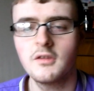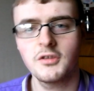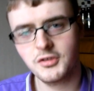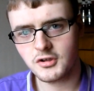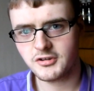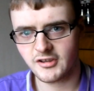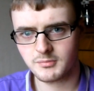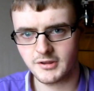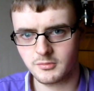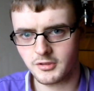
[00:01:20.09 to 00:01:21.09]
The third takes
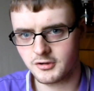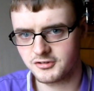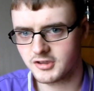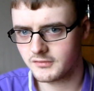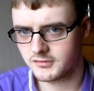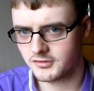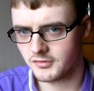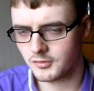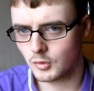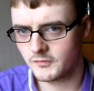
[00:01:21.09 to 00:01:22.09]
place with her as governess of
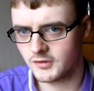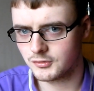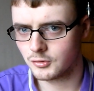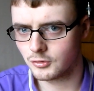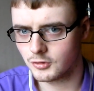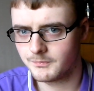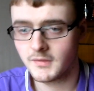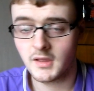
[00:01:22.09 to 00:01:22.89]
Thornfield Hall.